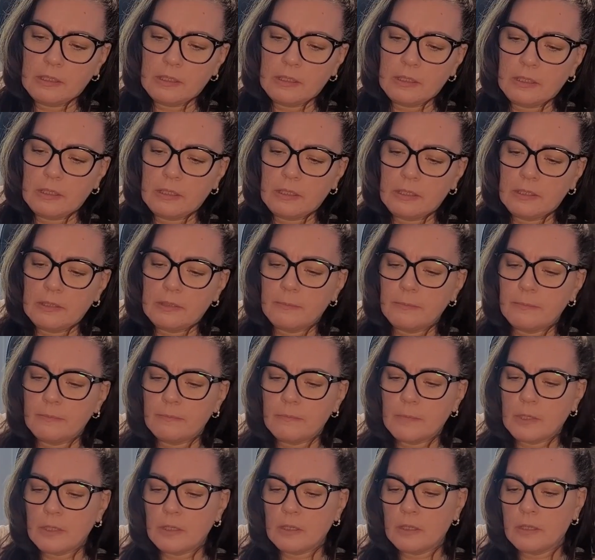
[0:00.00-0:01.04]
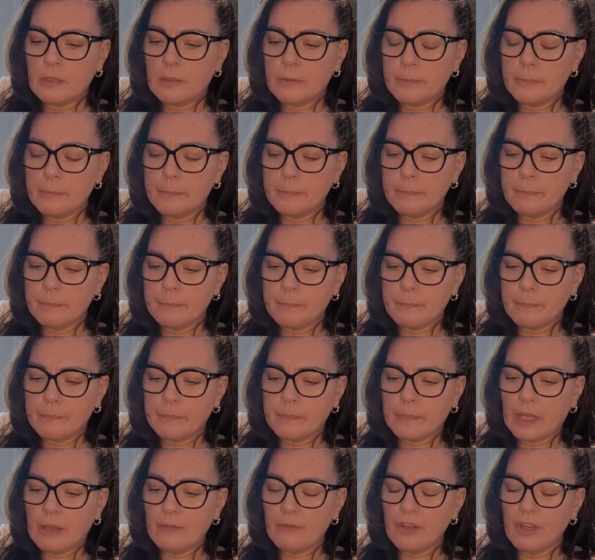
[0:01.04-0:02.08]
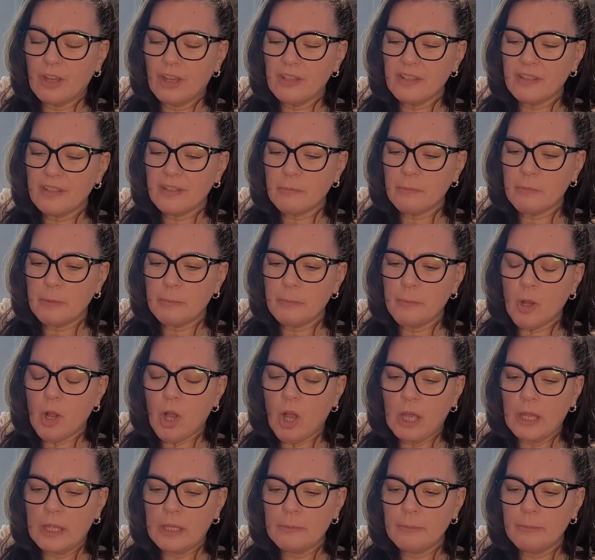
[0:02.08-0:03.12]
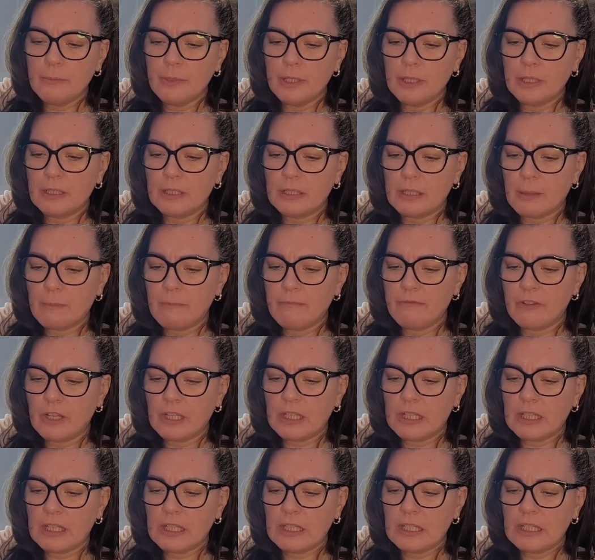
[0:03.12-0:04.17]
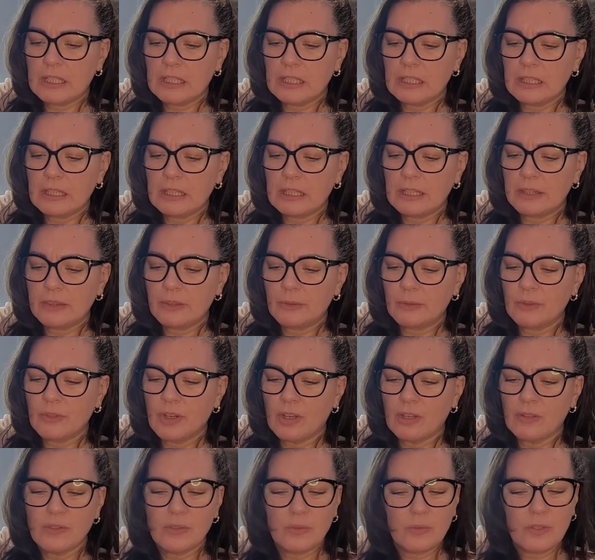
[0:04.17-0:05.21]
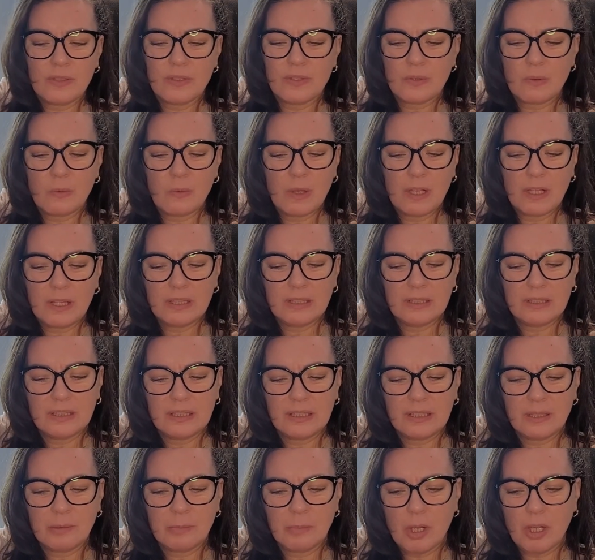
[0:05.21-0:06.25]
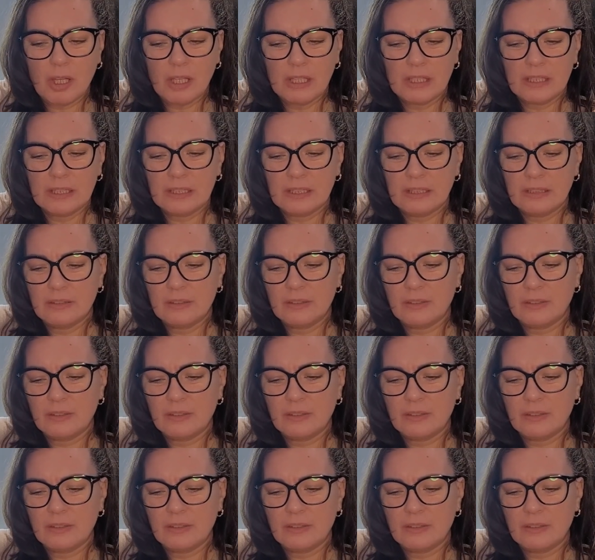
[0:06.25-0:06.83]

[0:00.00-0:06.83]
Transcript: And I've got some in pond, but I'm finding that they're not doing so well in the pond.